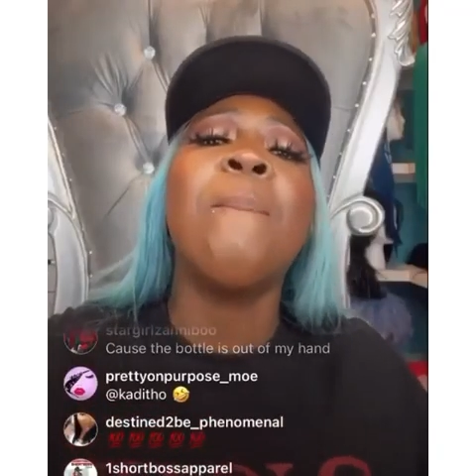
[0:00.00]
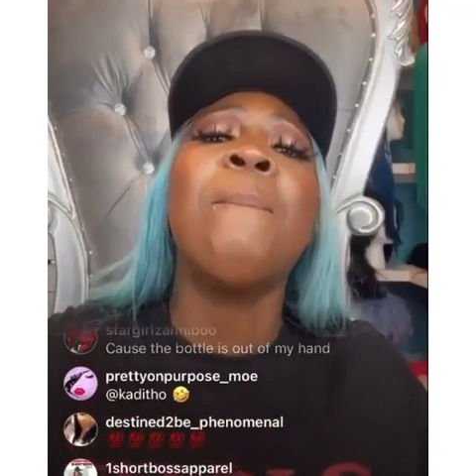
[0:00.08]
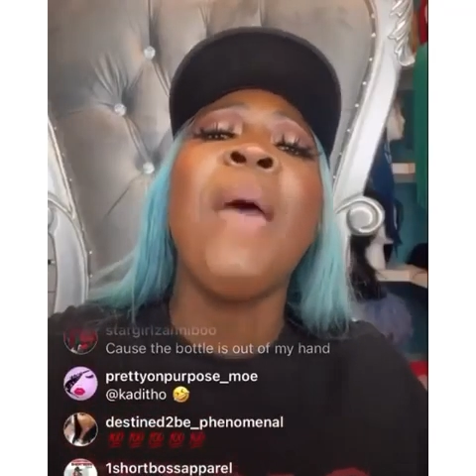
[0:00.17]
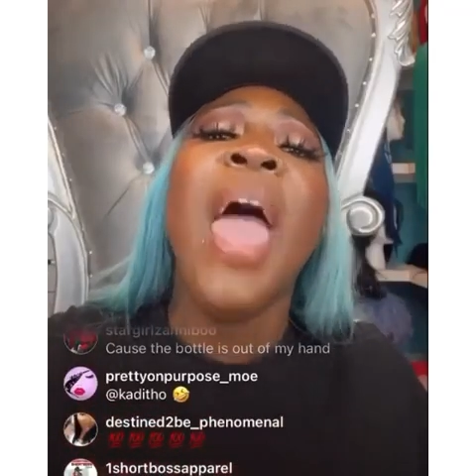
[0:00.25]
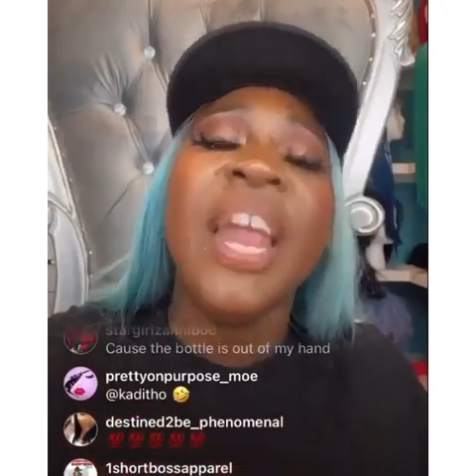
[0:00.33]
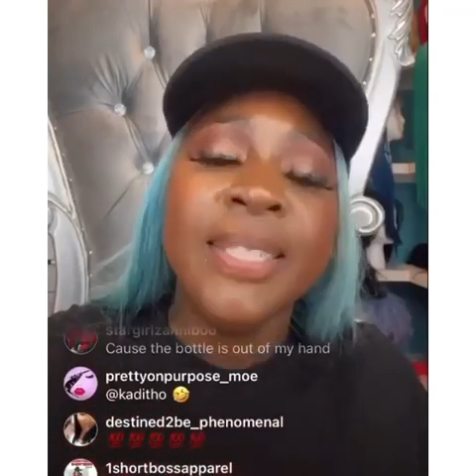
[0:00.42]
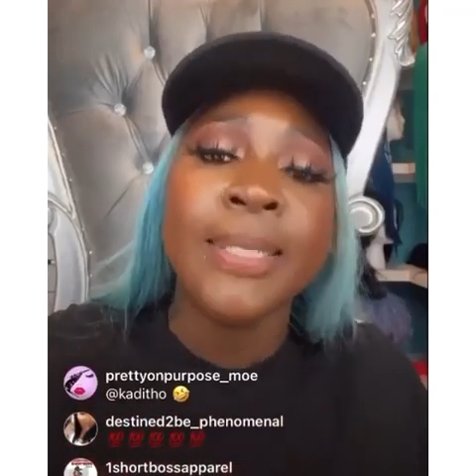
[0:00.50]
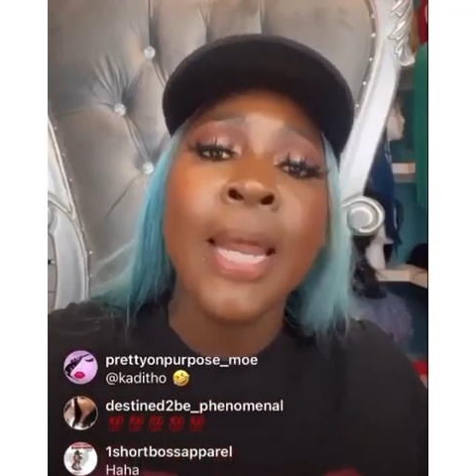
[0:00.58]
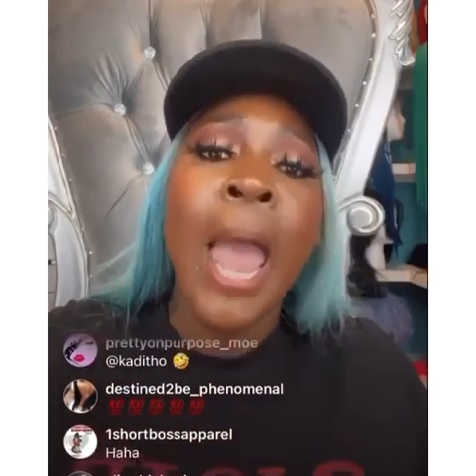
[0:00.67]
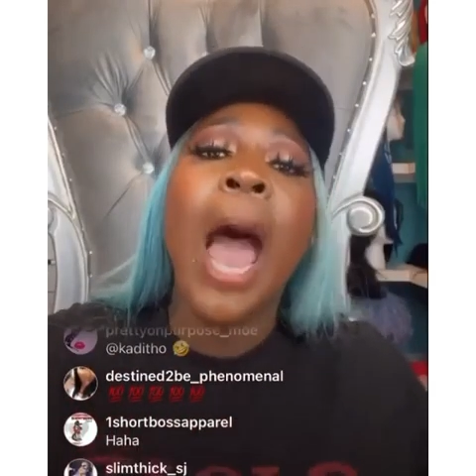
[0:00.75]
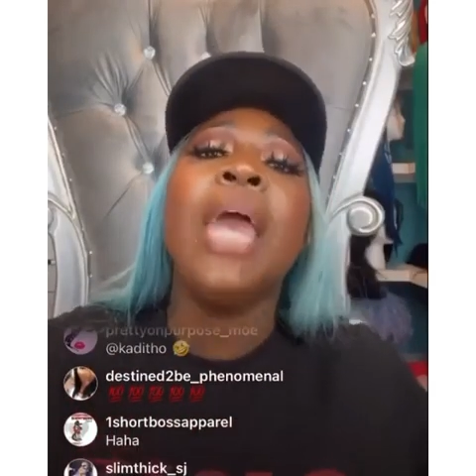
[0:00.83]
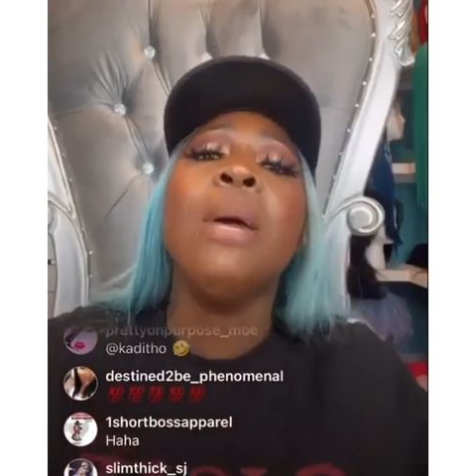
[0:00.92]

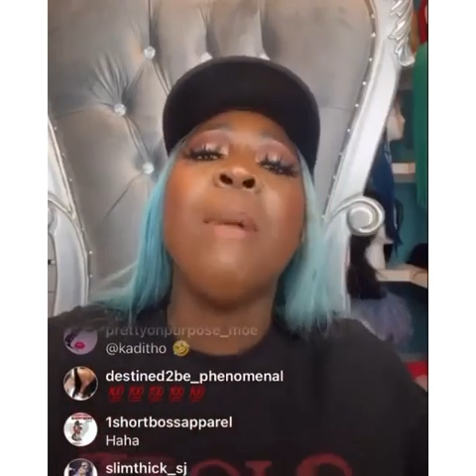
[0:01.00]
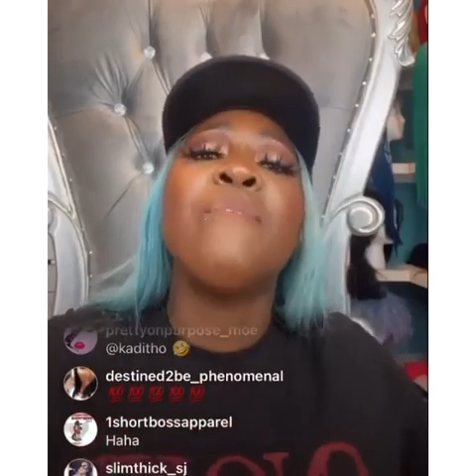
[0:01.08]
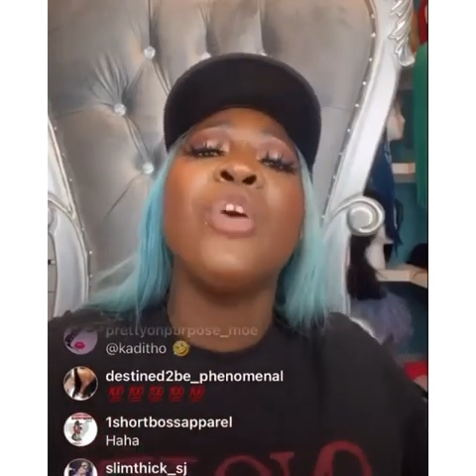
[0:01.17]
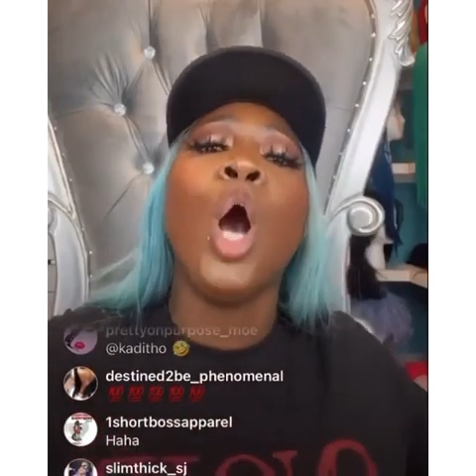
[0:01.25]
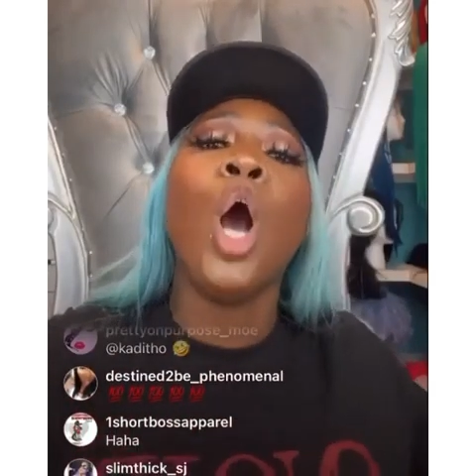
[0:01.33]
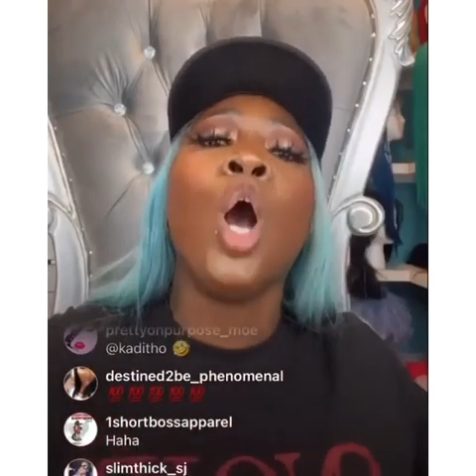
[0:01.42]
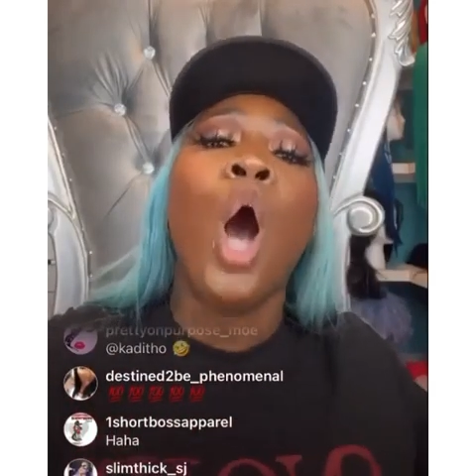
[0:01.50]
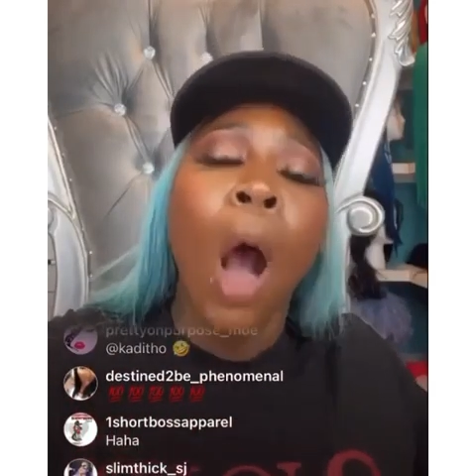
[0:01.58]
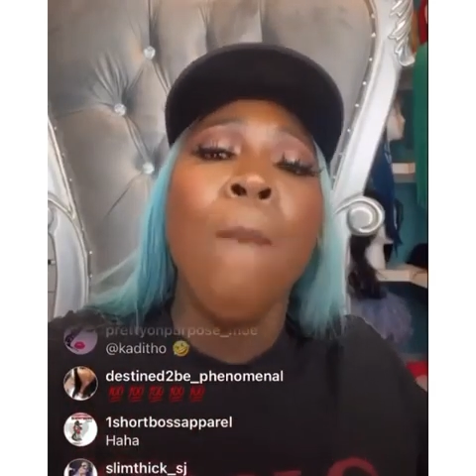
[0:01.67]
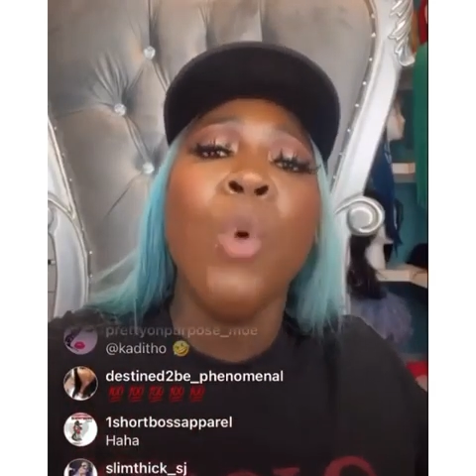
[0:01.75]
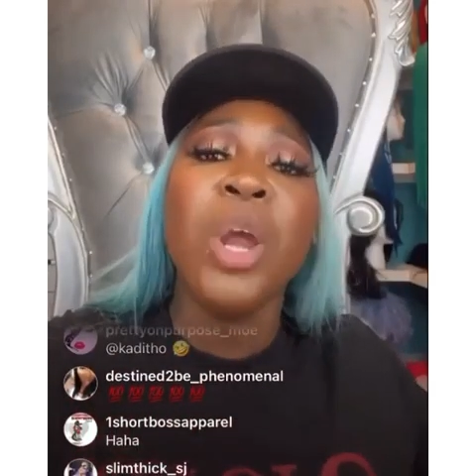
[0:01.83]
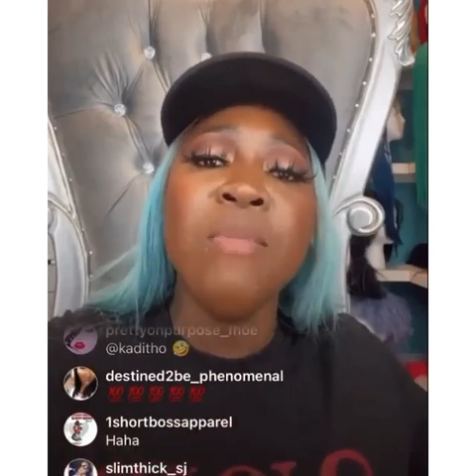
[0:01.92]
repent, and them have to go
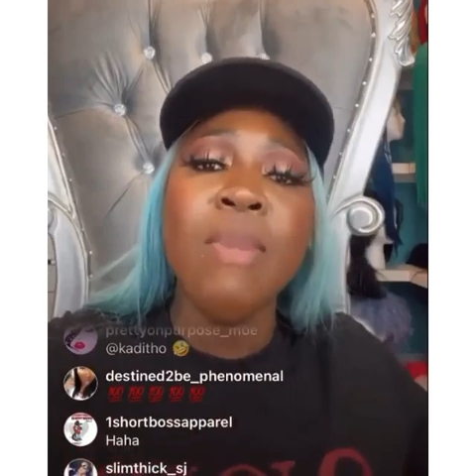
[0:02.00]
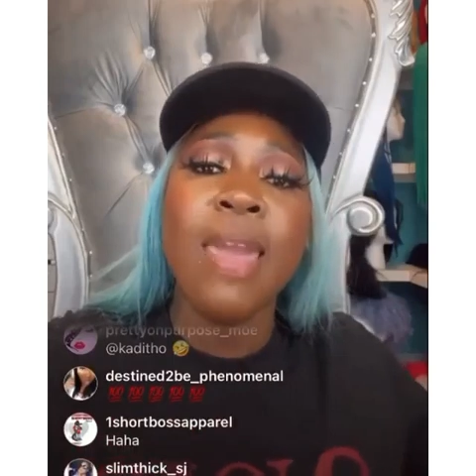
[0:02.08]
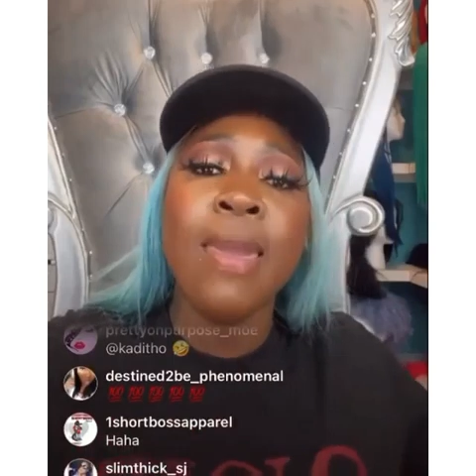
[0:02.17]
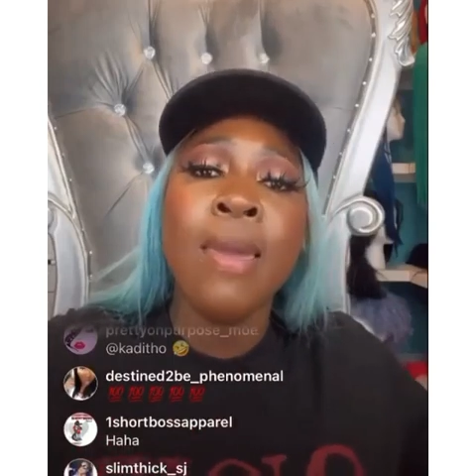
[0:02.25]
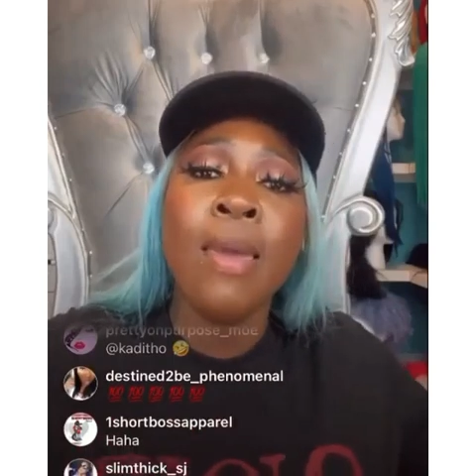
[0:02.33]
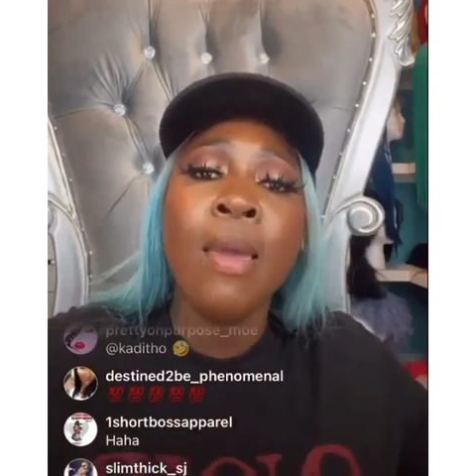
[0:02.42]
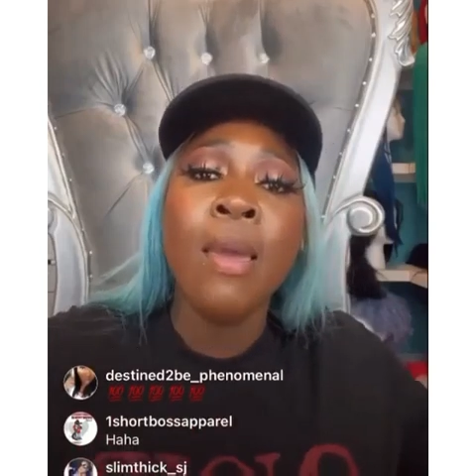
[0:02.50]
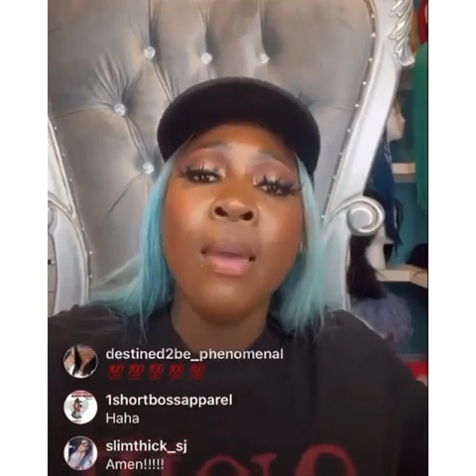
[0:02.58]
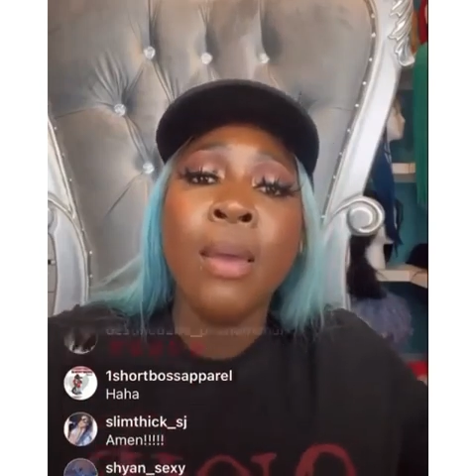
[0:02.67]
come with me.